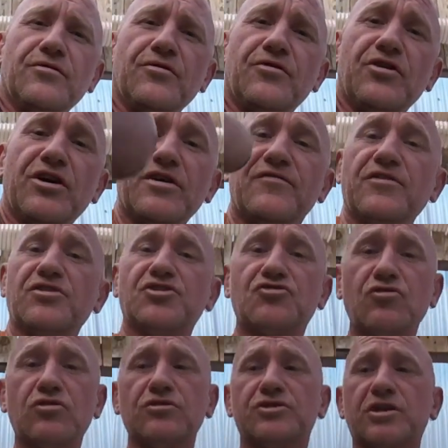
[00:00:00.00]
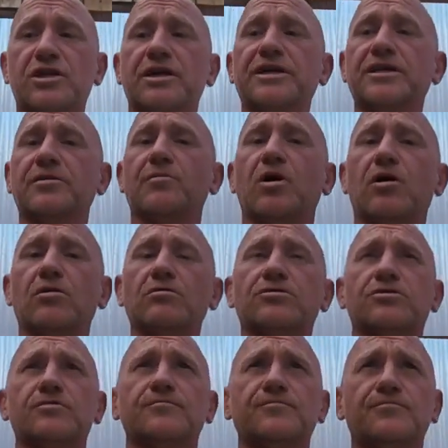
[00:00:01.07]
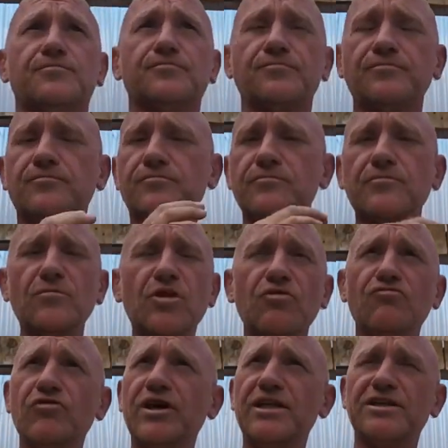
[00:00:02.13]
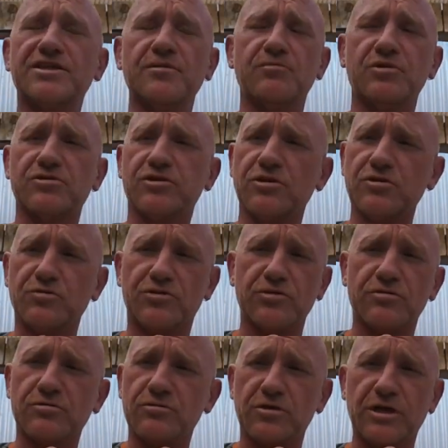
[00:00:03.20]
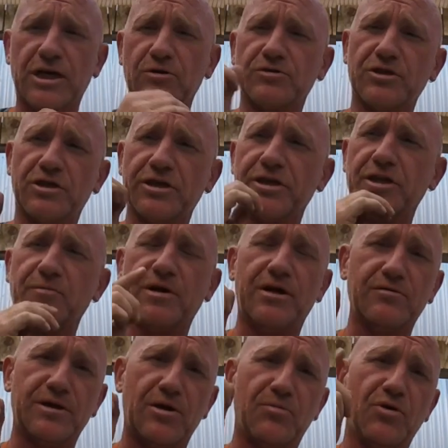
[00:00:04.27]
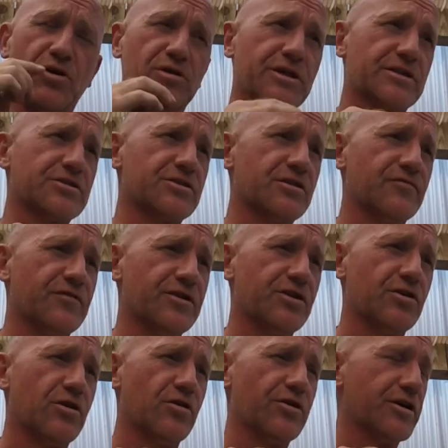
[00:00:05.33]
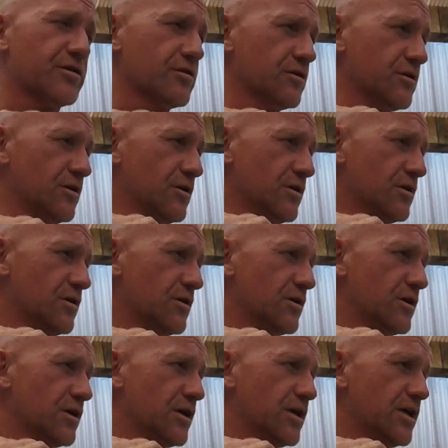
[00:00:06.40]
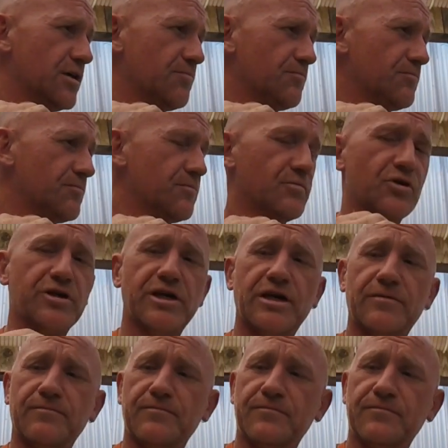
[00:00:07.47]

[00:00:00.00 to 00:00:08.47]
that if you struggle to clean your bottles, really simple solution on how to clean them. I'll put a link to the video on it. But yeah,